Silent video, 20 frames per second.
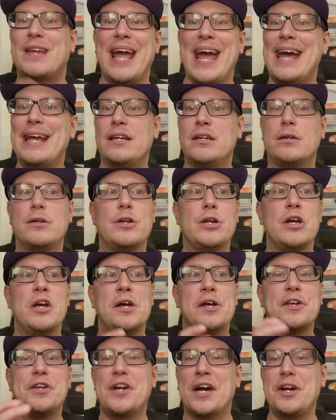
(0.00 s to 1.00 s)
And
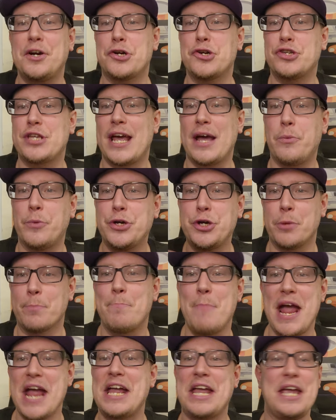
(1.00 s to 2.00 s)
you got to understand, when you're
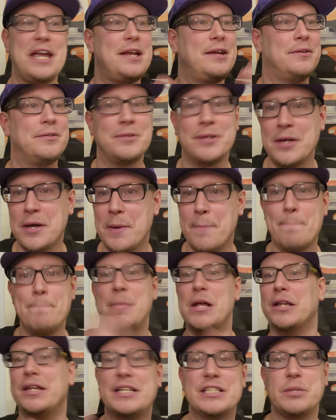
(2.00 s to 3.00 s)
making
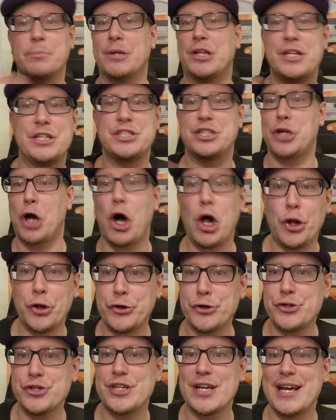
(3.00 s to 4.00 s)
millions and millions of
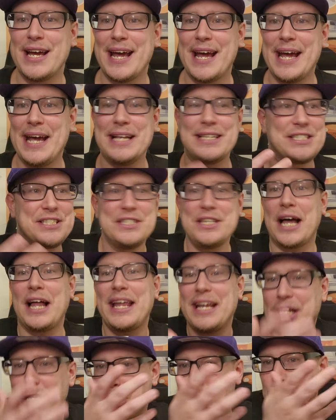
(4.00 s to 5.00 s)
dollars, it's
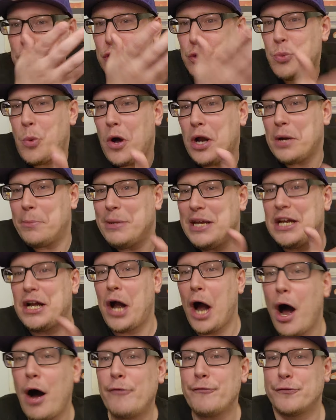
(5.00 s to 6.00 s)
like, you want to be
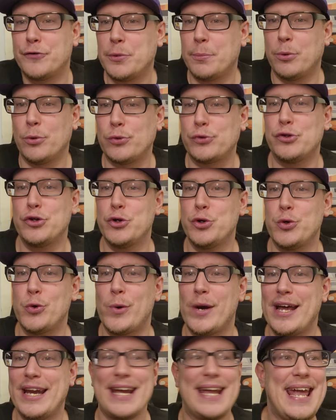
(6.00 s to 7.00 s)
comfortable too.
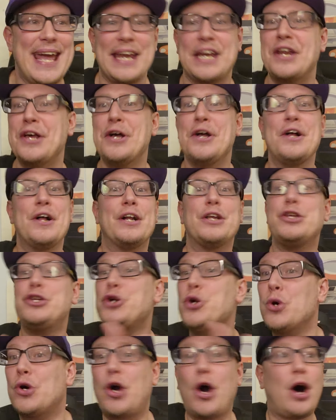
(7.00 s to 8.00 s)
And again,
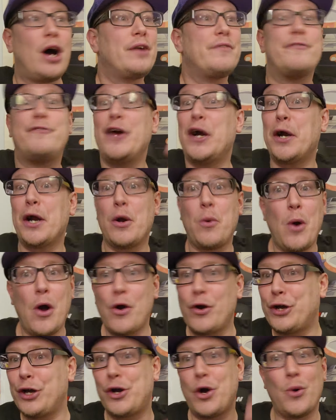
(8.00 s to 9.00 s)
UConn very
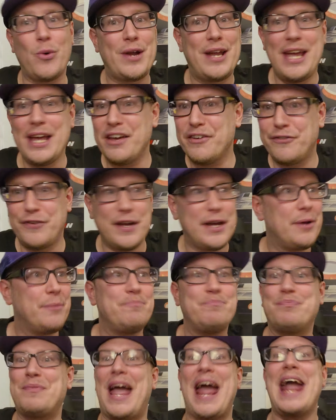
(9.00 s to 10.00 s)
well could go give
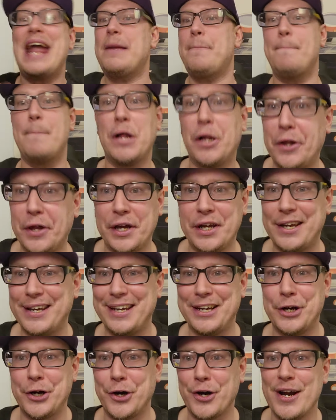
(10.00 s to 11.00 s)
him $8 million a
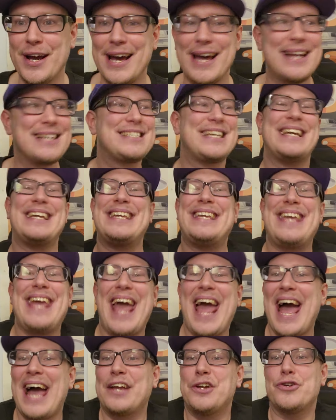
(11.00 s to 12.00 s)
year. And it's like,
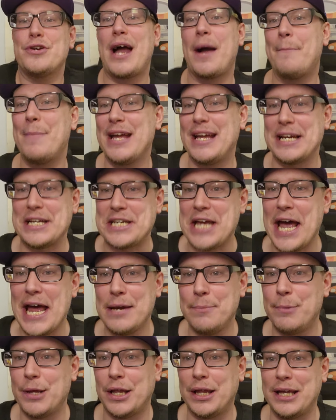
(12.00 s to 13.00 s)
yeah, you're not making
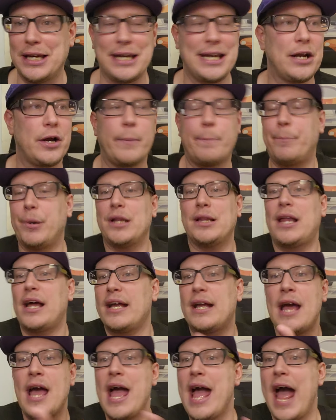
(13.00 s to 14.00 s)
$10 million a year, but
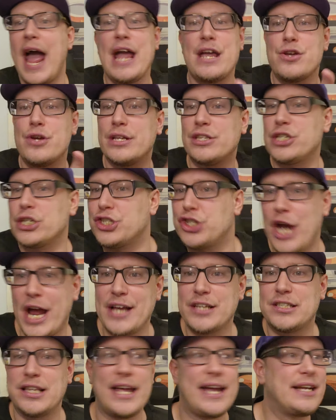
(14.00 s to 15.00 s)
like, hey, you get to
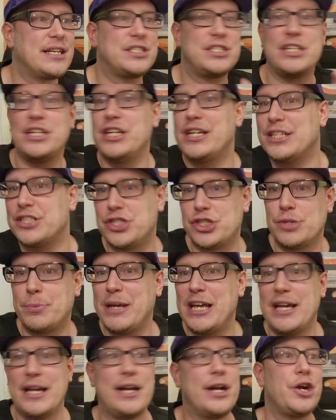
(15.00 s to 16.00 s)
chase legacy, you get to
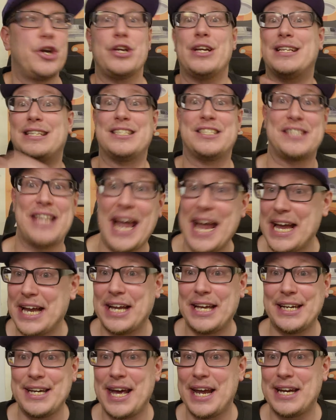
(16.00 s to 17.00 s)
be here, you get to stay in
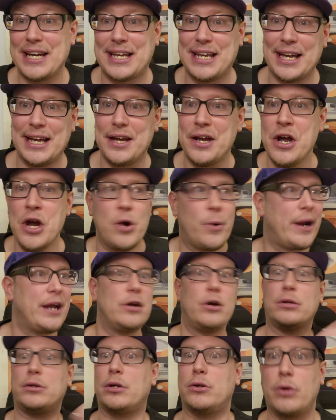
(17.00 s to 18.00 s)
Connecticut, right? You
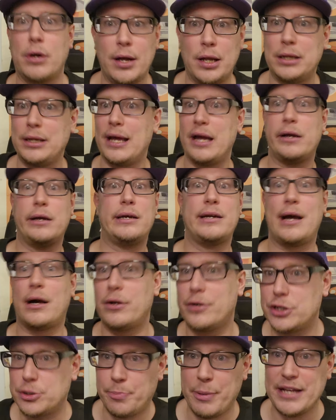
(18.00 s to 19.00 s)
don't have to go to LA and
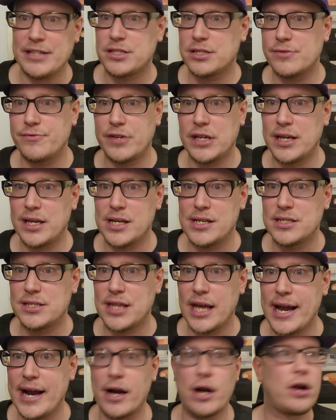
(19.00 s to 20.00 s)
how expensive it is
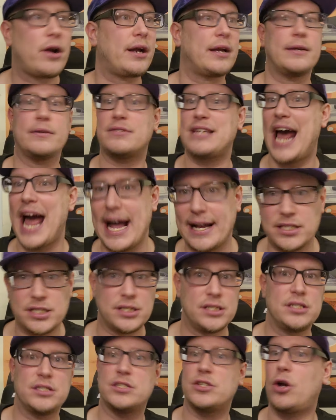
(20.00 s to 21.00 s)
there and
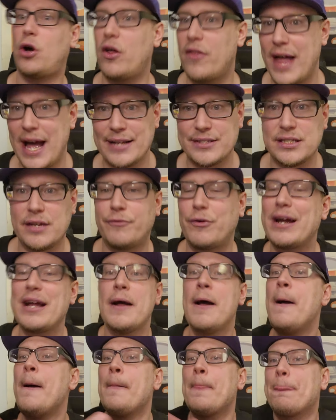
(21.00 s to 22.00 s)
taxes and all that stuff,
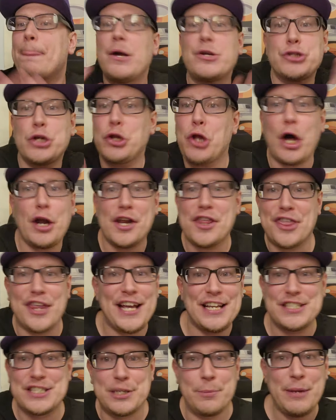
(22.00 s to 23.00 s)
right? There's a lot of
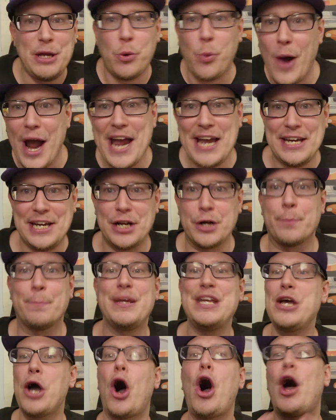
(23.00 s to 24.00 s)
things to be weighed here
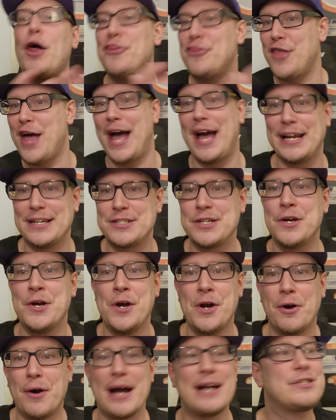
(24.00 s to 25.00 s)
beyond that,
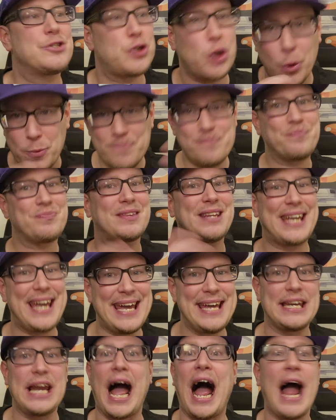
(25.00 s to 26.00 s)
right? So
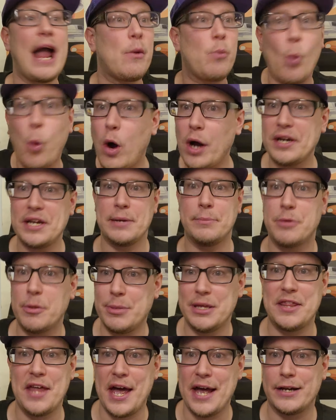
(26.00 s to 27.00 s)
again, I want him to
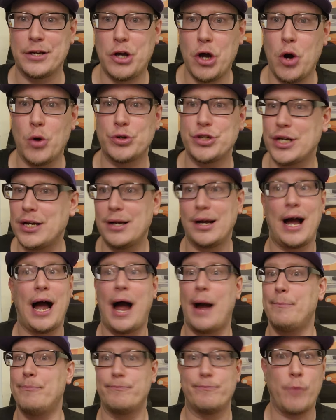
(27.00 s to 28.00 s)
be the head coach.
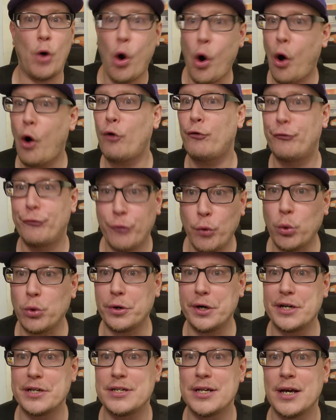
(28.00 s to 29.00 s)
I'm all
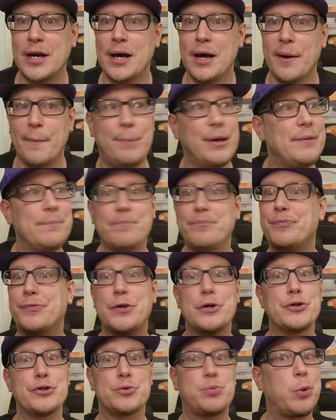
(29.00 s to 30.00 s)
for it. But
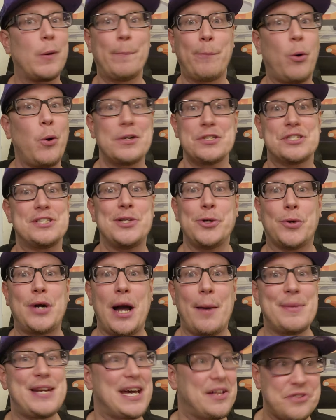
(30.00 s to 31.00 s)
there's reports still
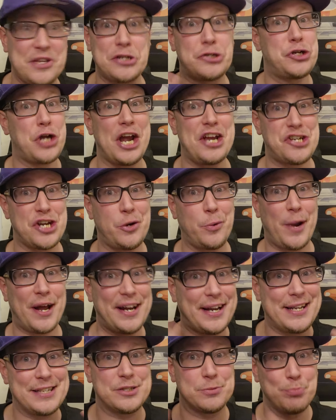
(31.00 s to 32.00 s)
coming out that JJ
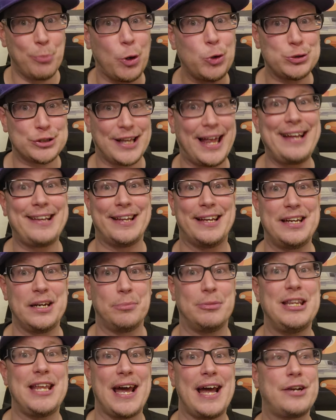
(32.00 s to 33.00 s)
Redick is most likely going to
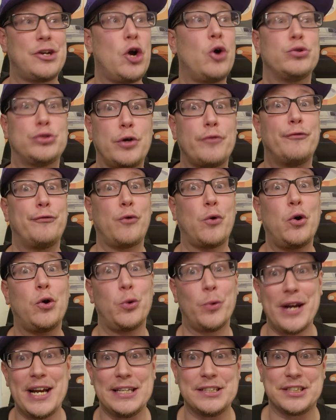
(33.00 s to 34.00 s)
be the head coach for
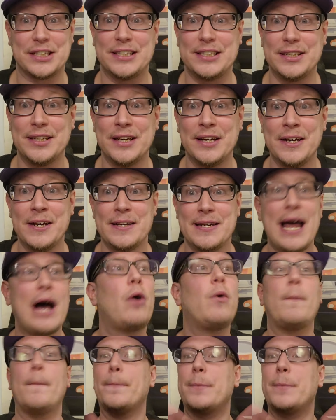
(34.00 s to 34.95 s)
a reason. Now,